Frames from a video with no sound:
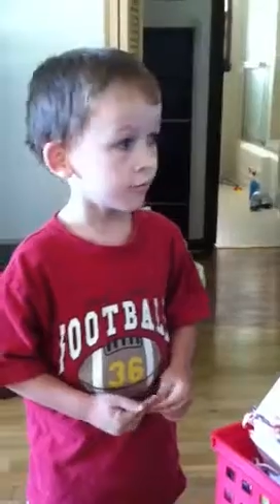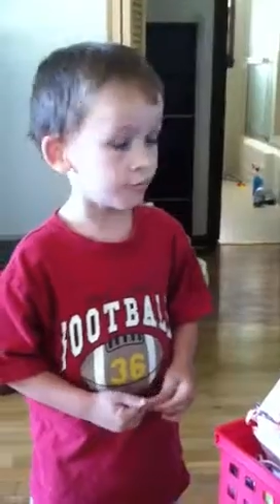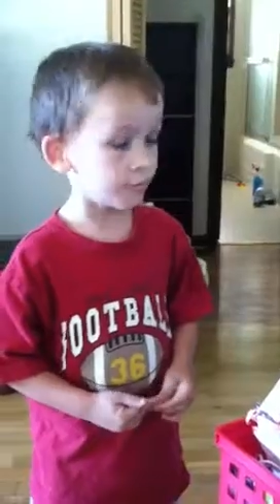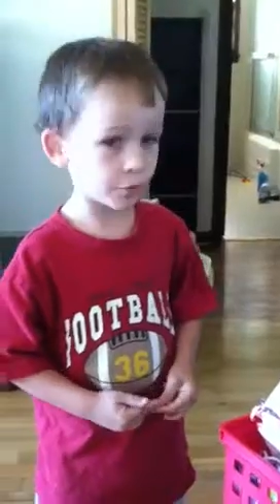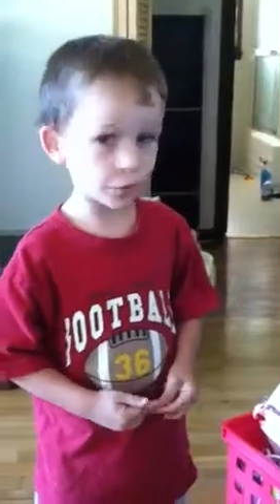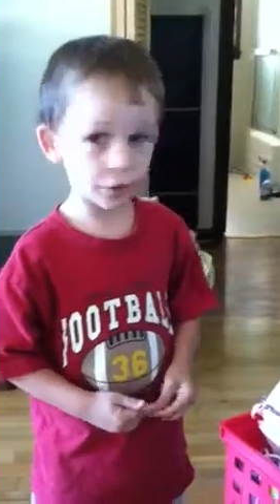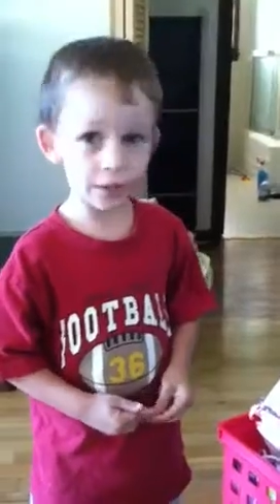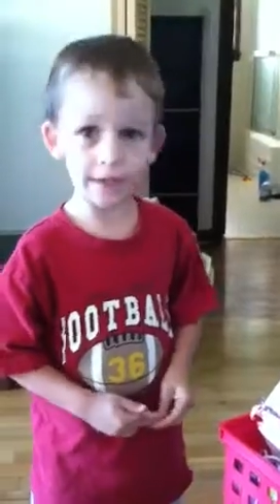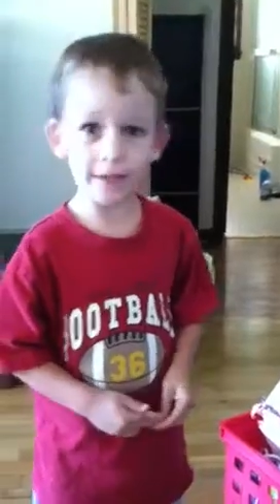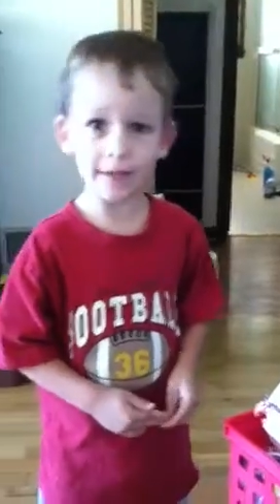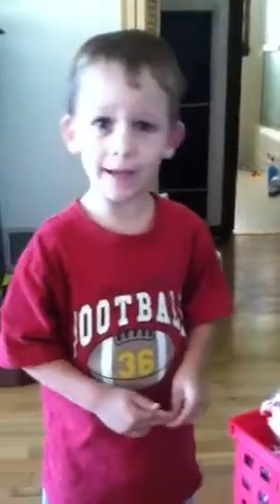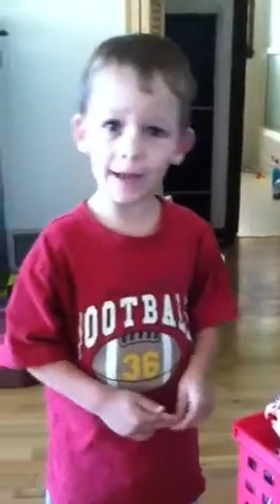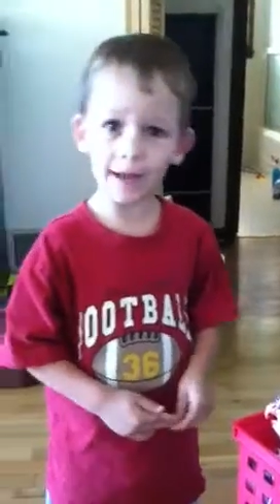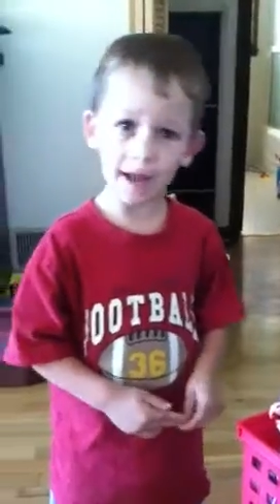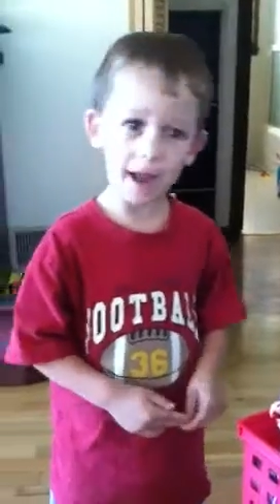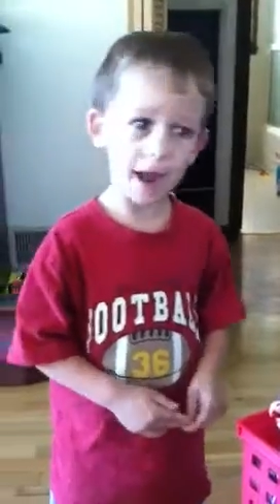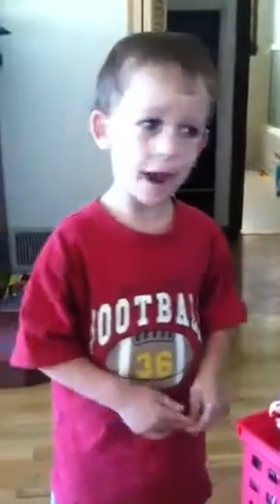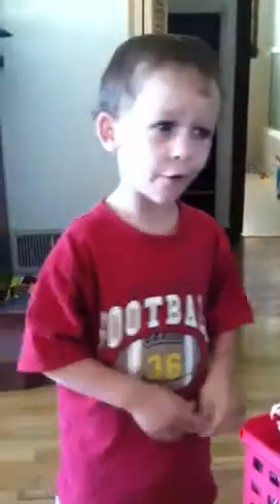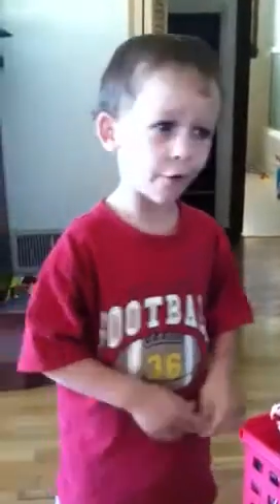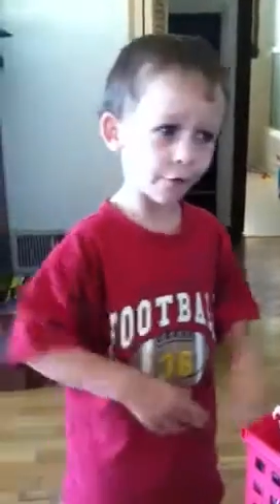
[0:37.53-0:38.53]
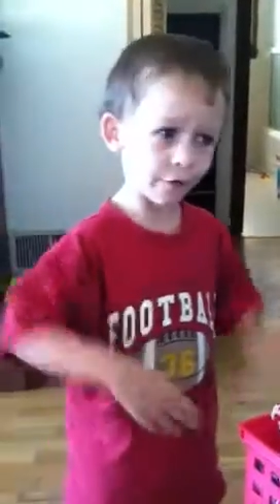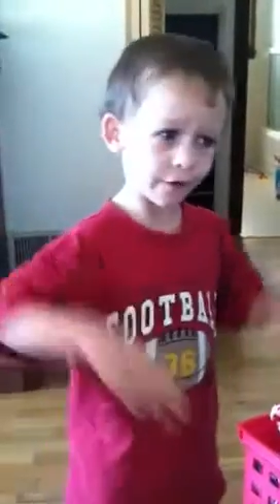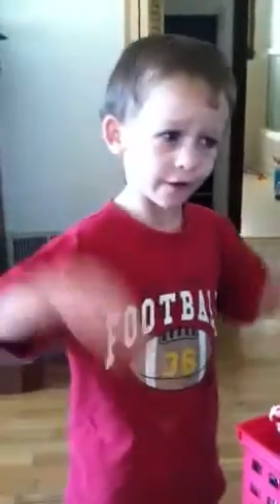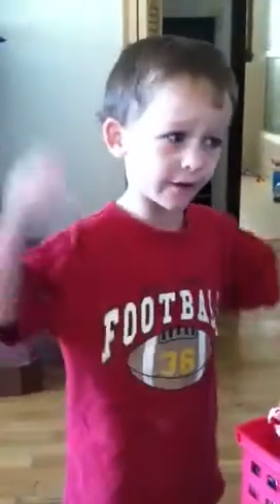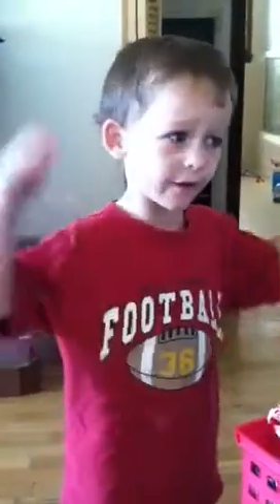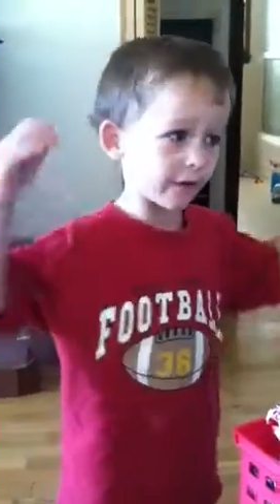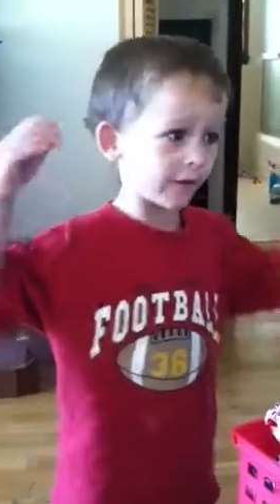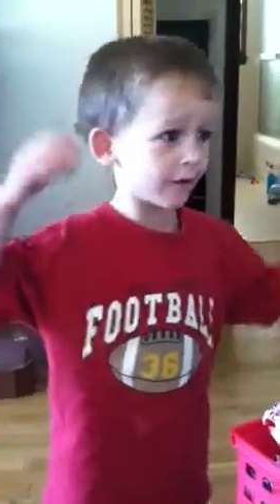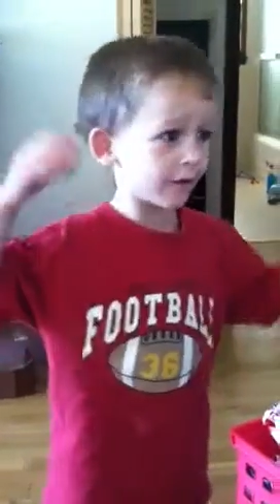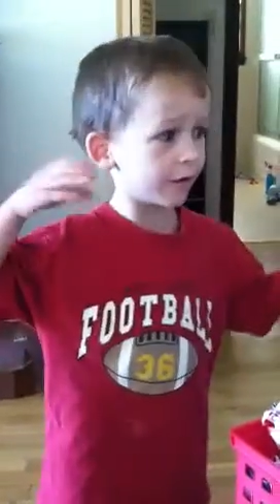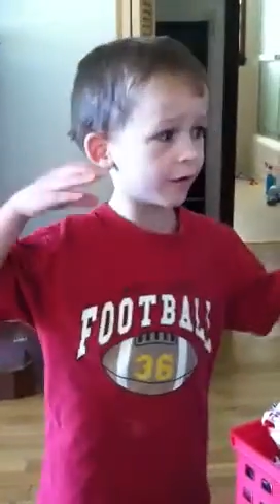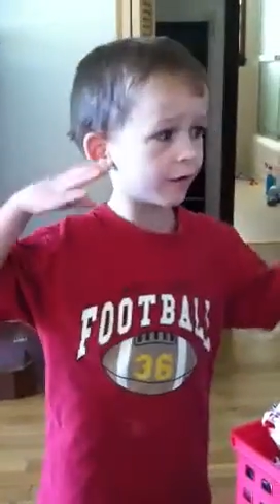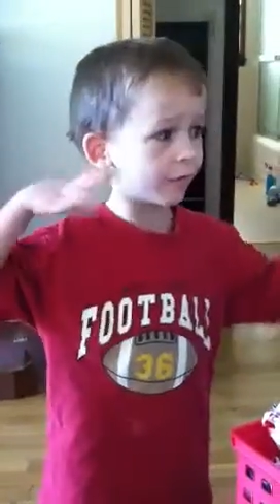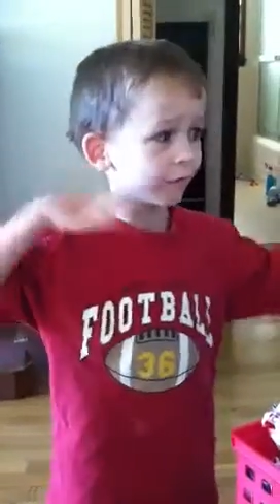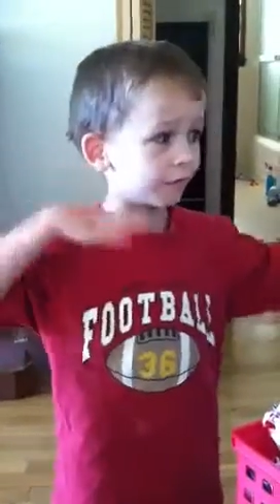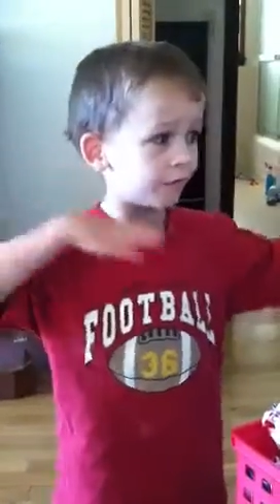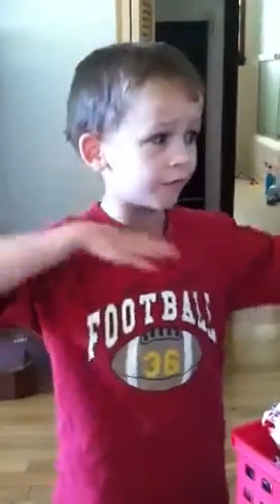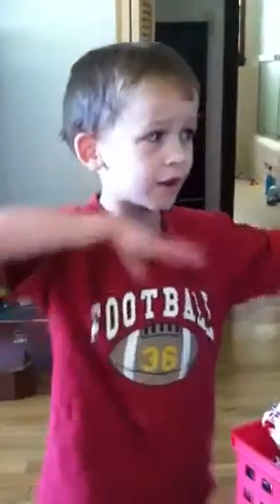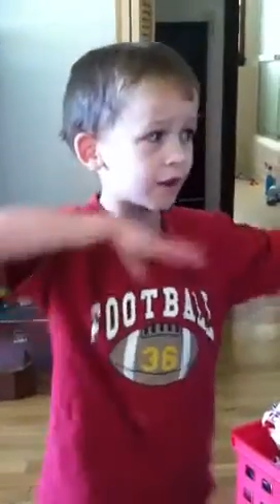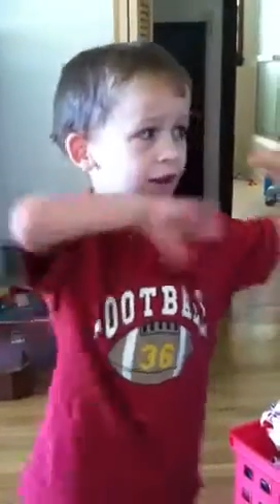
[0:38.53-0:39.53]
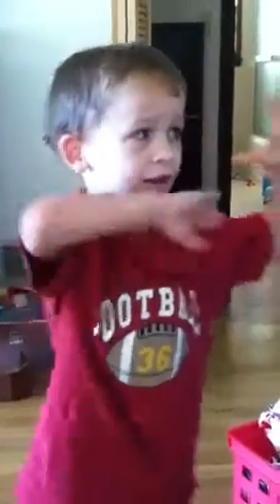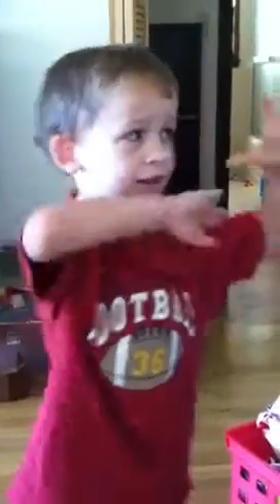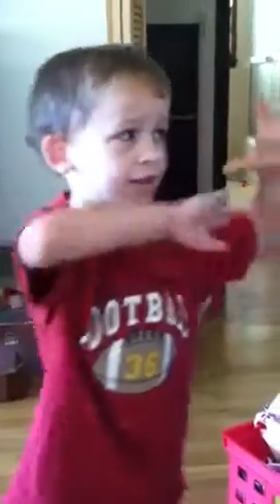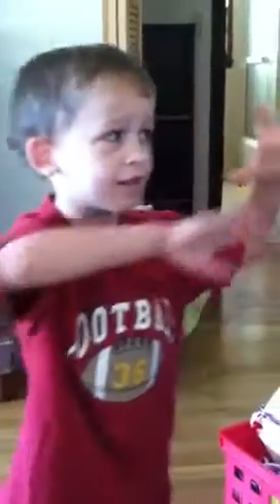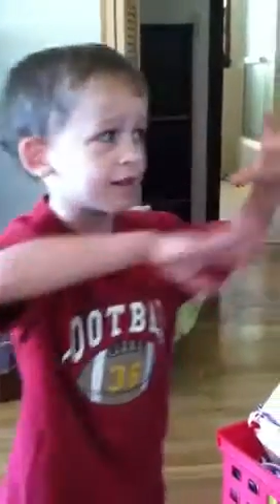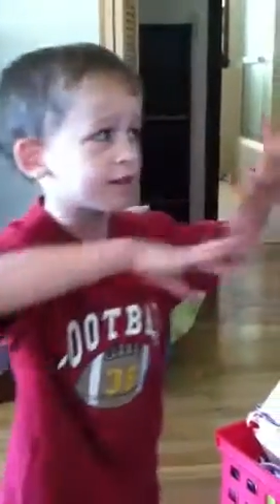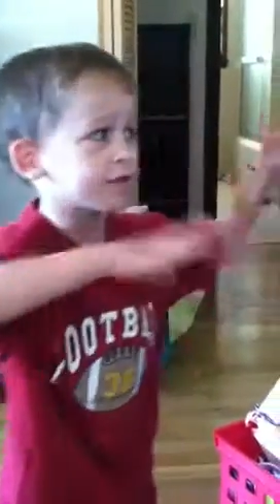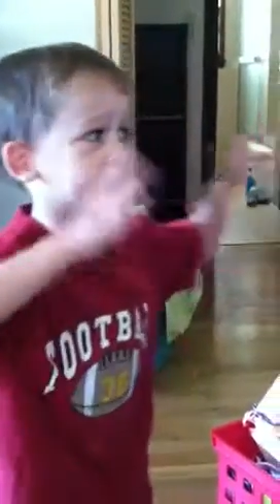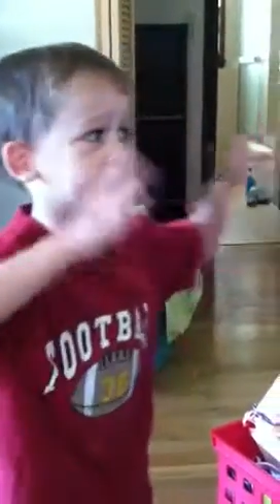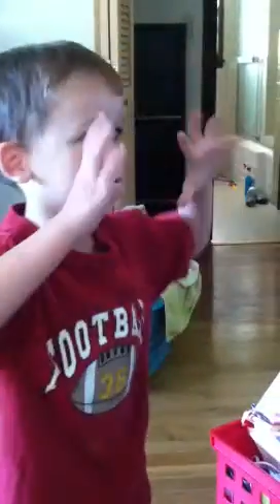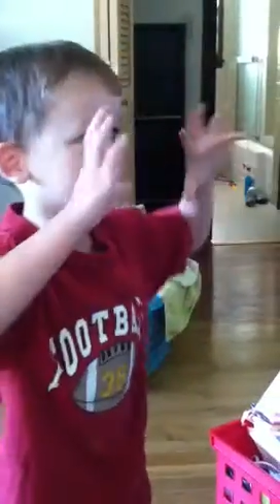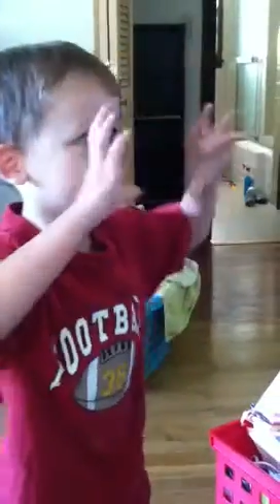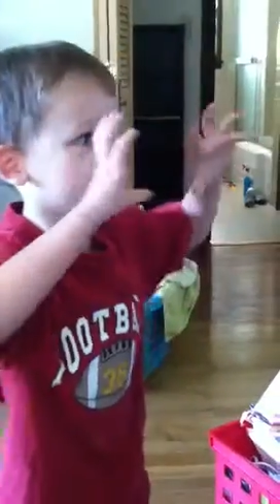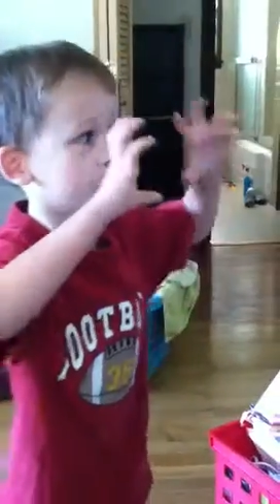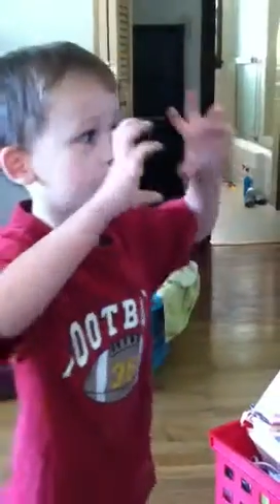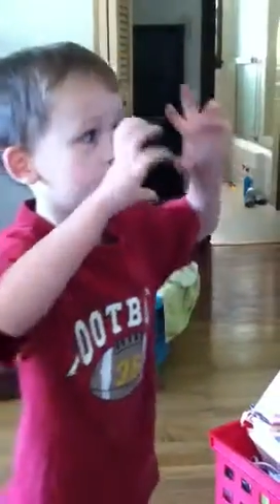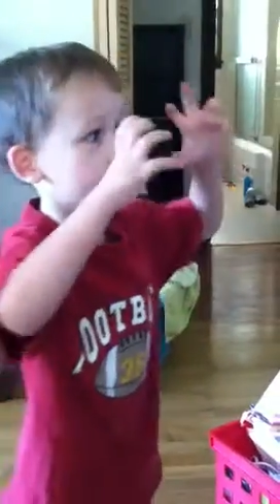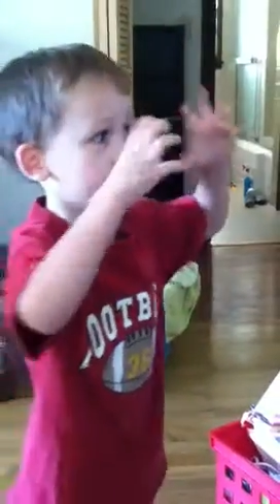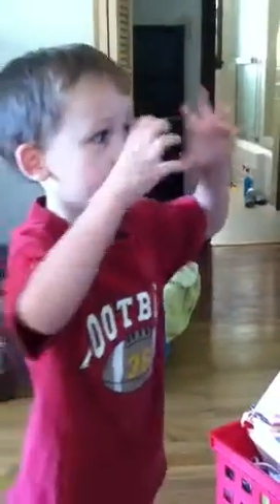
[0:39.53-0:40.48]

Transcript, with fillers: Put it out in a fence if you,